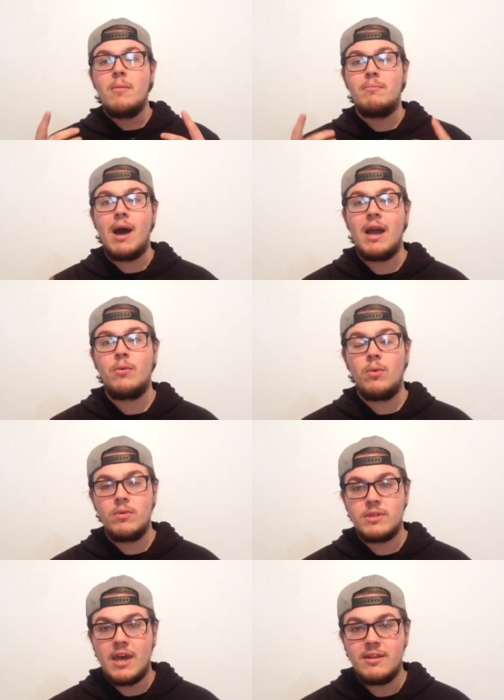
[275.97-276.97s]
my
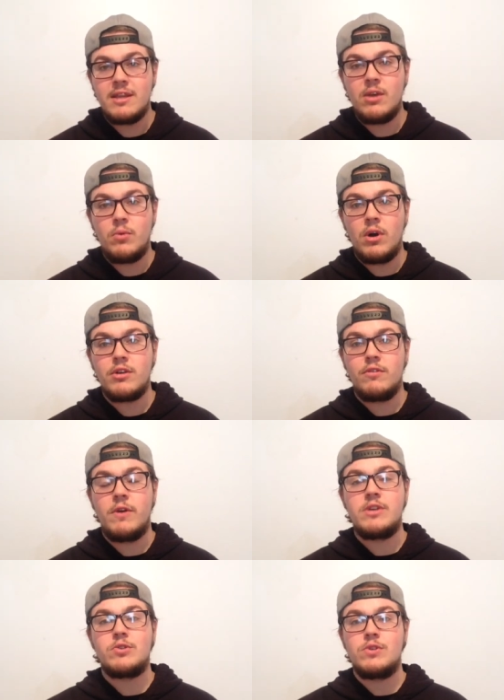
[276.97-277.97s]
10 day water
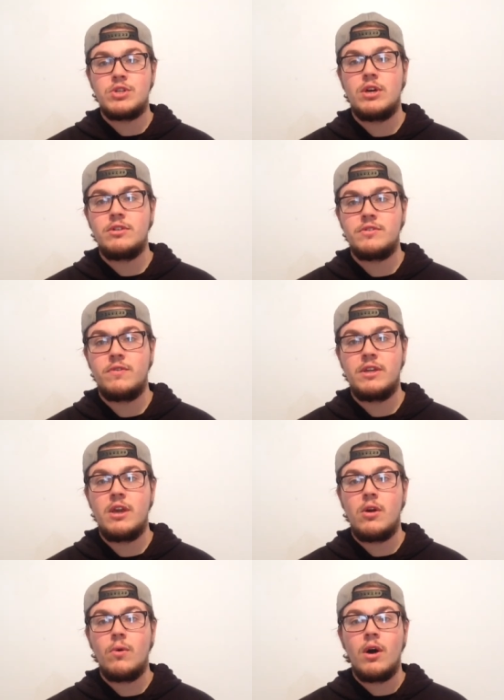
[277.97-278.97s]
fast results video.